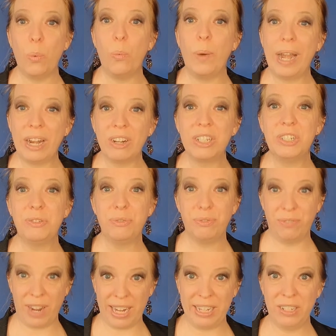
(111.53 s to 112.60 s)
where to
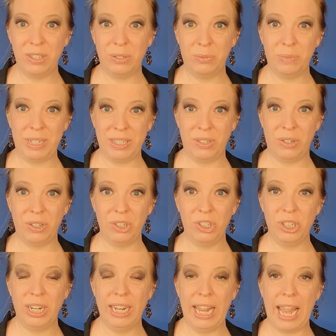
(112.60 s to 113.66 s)
find the
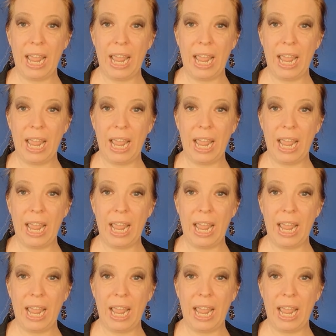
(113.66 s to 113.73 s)
research.